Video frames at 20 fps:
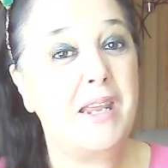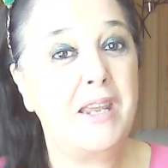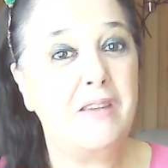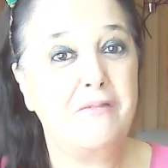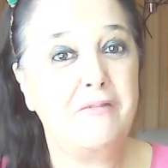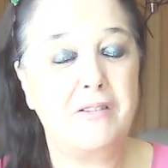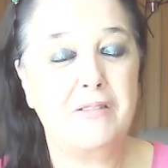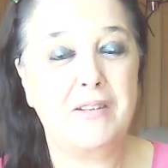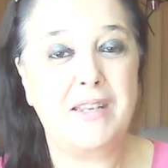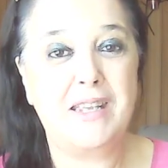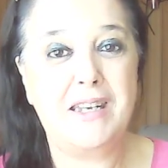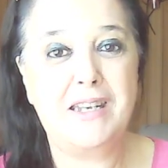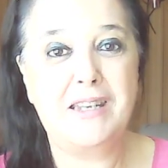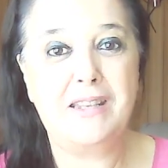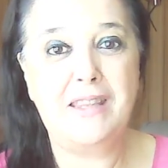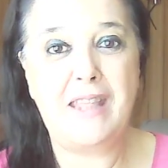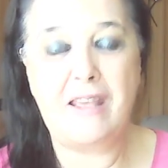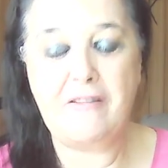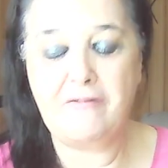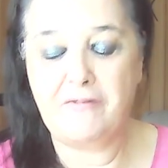even getting
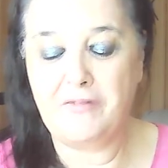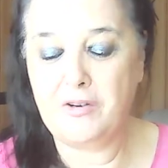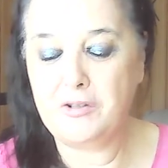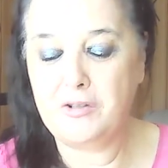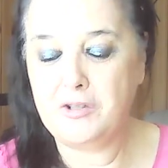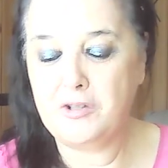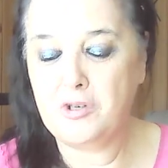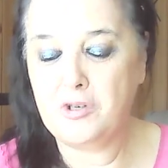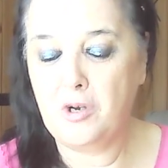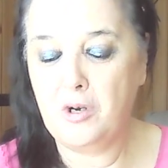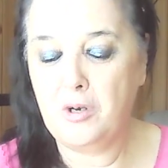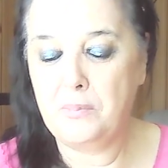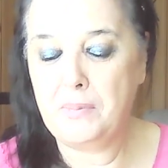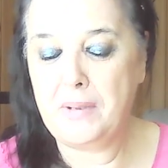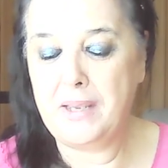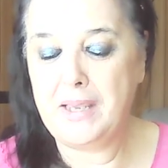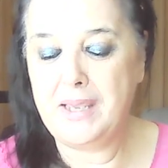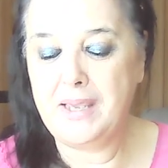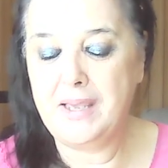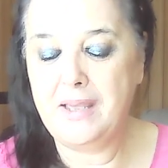that first job
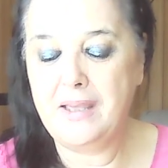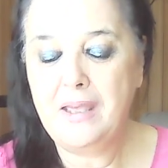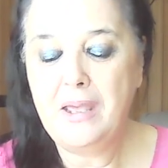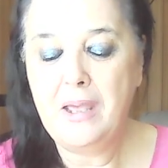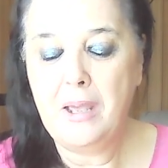here,